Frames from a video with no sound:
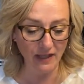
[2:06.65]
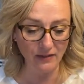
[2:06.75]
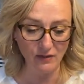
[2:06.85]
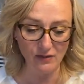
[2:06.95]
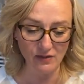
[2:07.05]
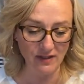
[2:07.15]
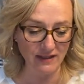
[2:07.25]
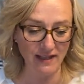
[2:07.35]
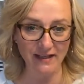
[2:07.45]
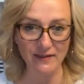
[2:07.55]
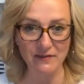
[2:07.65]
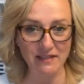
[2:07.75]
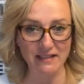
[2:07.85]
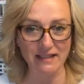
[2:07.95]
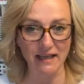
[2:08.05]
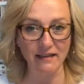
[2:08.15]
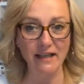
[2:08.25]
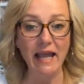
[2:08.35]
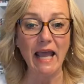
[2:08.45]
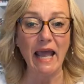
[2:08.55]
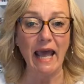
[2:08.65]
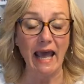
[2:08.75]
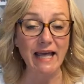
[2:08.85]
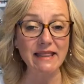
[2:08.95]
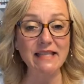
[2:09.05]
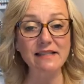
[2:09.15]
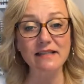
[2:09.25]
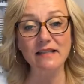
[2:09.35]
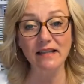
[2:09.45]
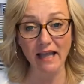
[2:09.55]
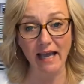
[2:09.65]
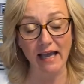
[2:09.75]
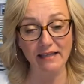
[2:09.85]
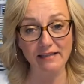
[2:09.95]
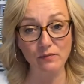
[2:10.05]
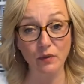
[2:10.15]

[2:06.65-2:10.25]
There's just a lot of detail. At this class,